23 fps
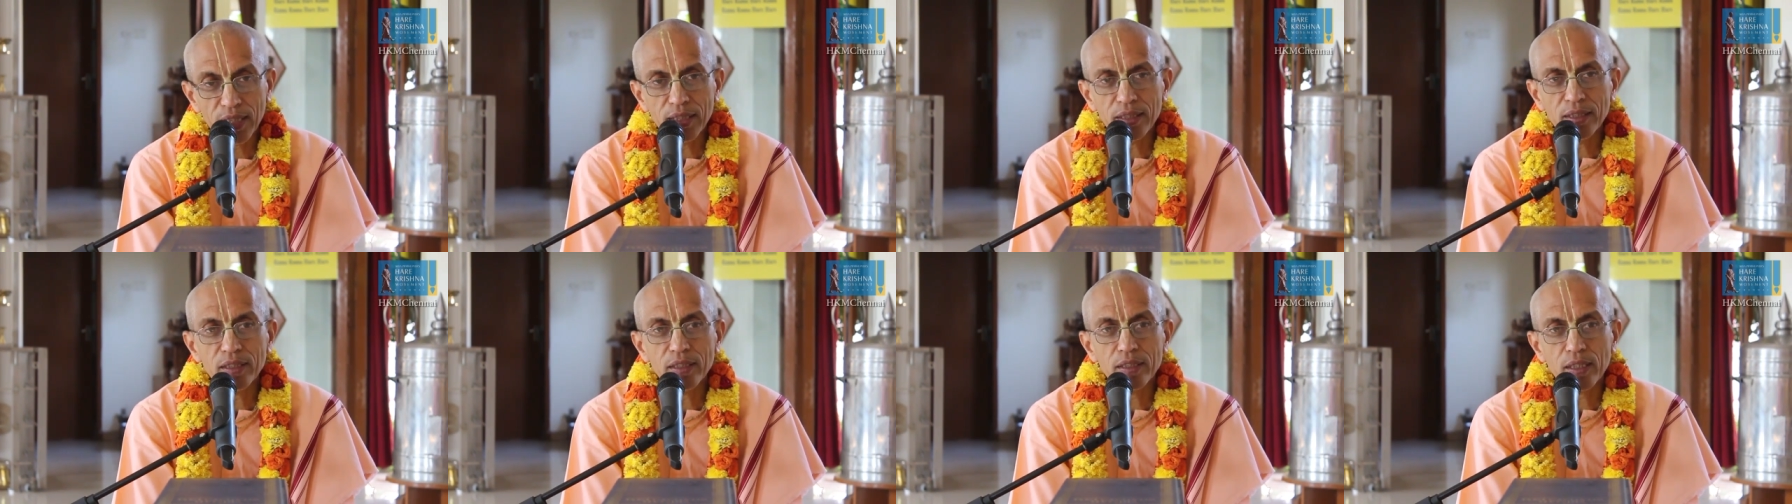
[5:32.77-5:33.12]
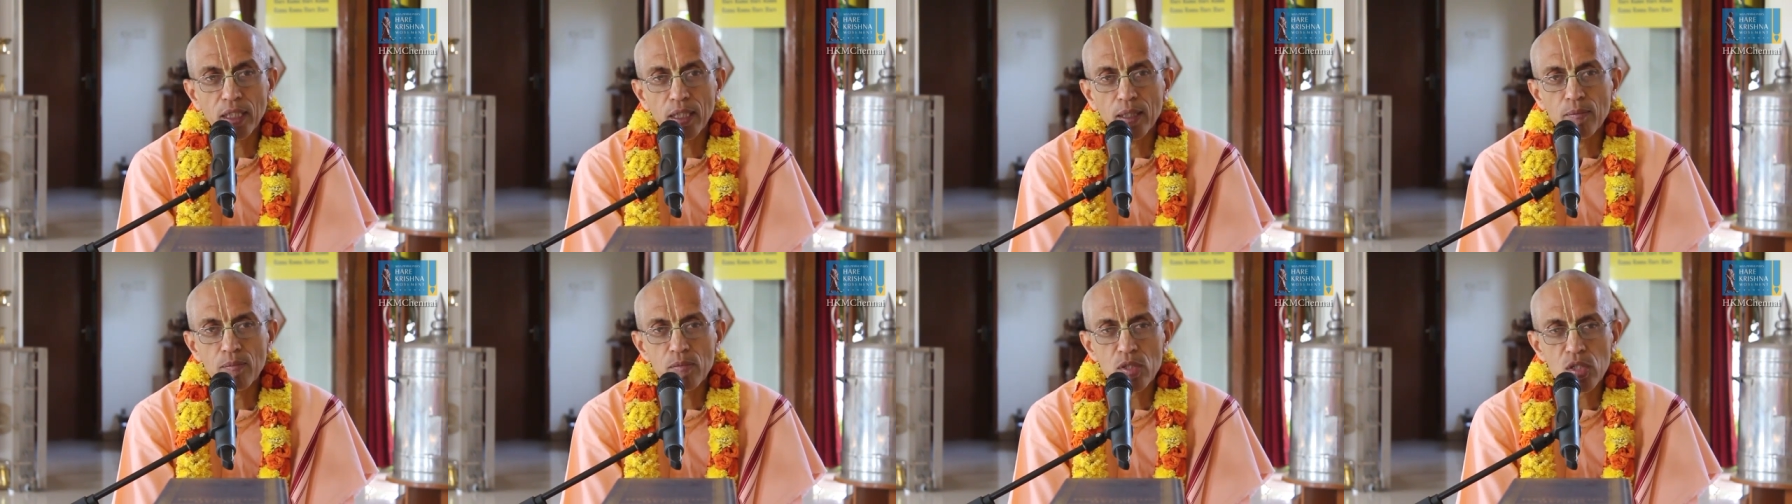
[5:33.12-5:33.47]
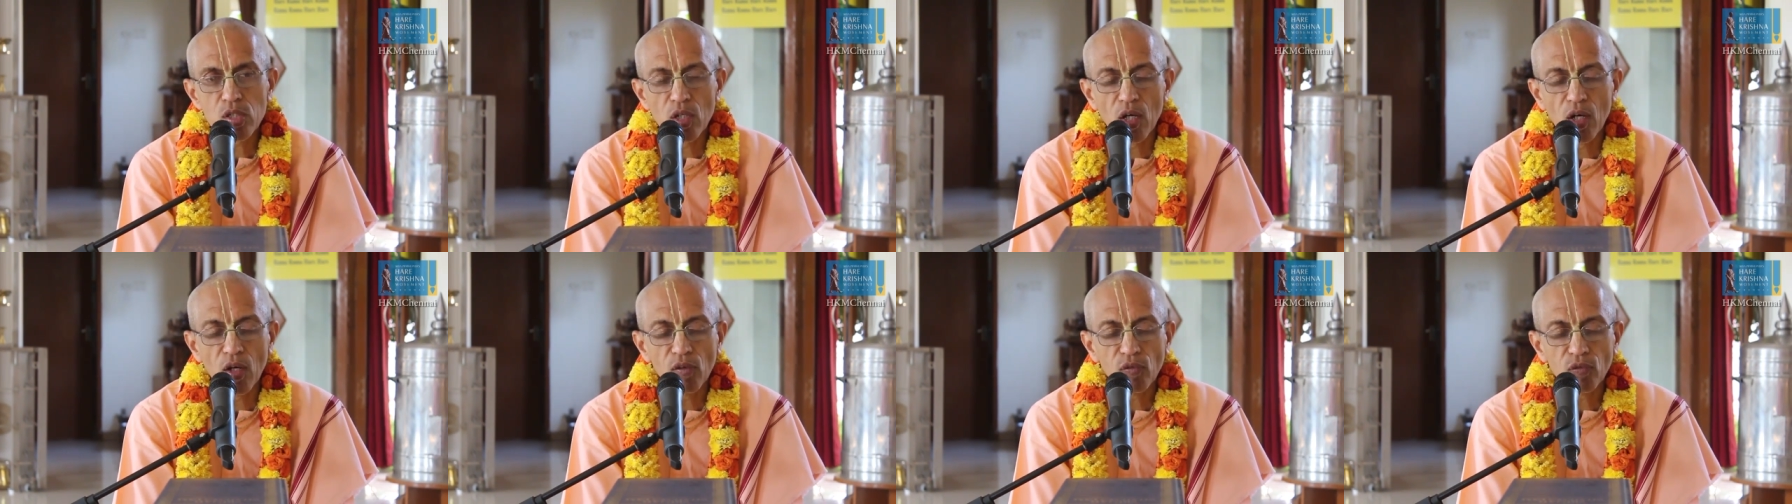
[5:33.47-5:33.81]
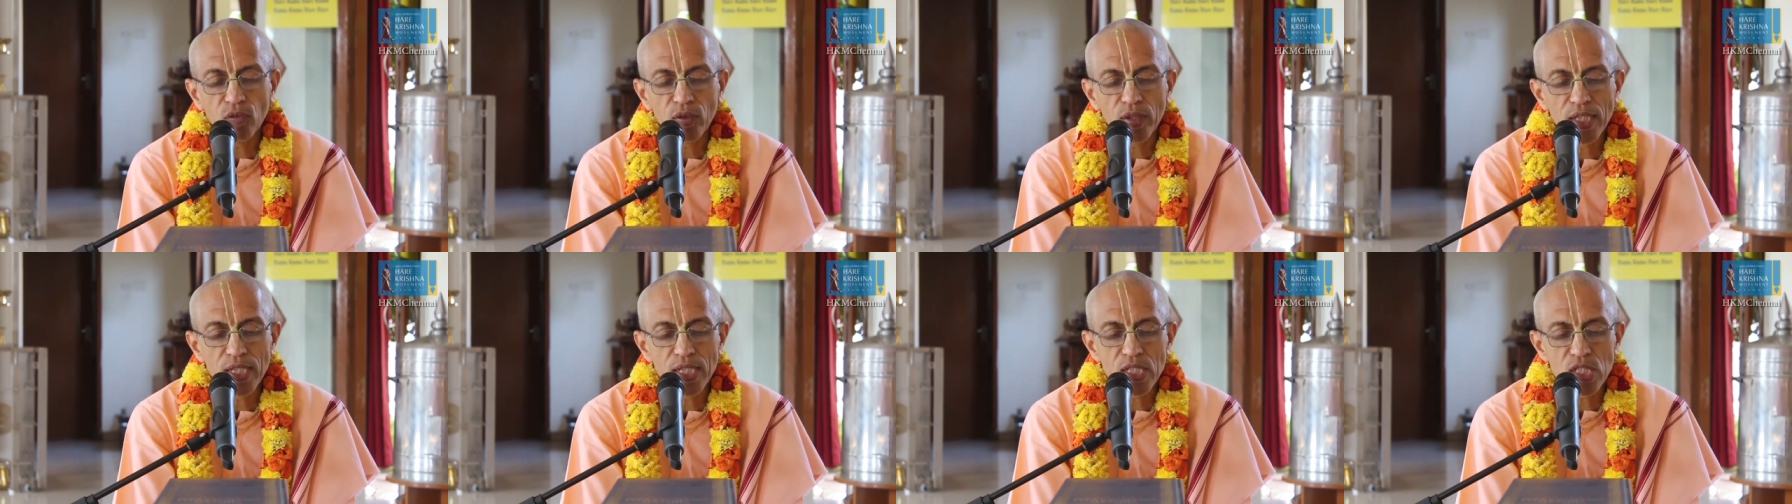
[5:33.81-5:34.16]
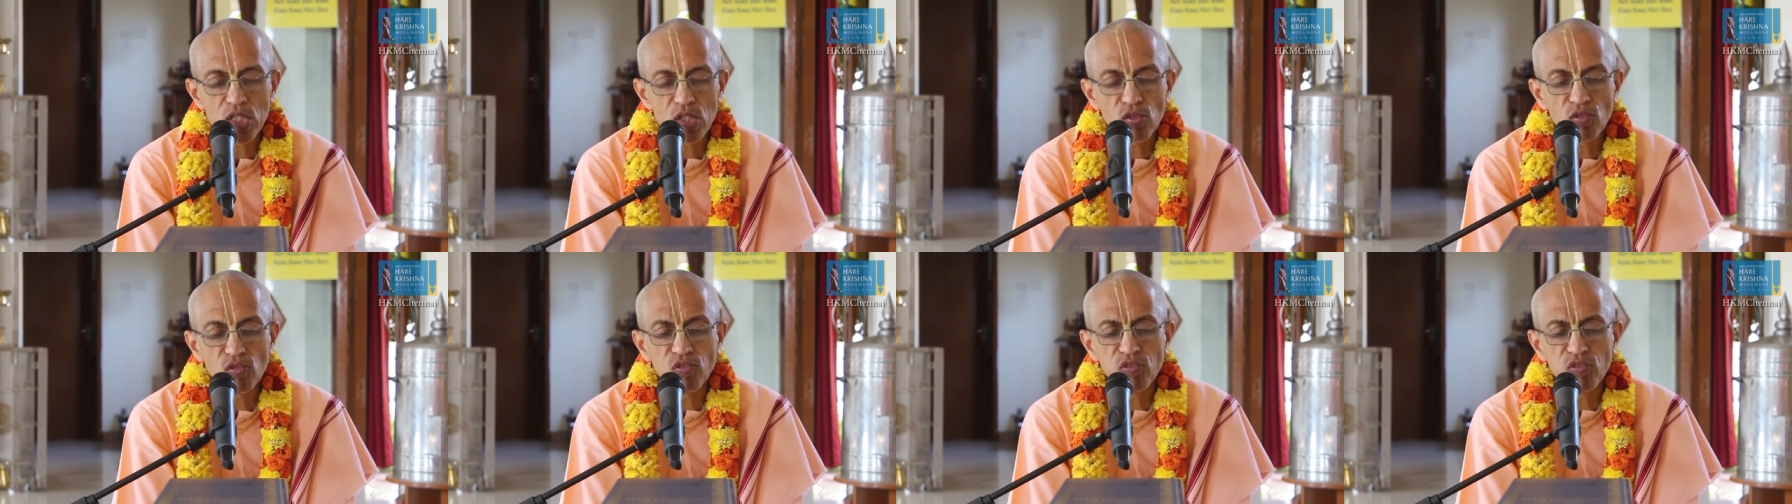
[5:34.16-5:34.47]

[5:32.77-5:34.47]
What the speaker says: in terms of his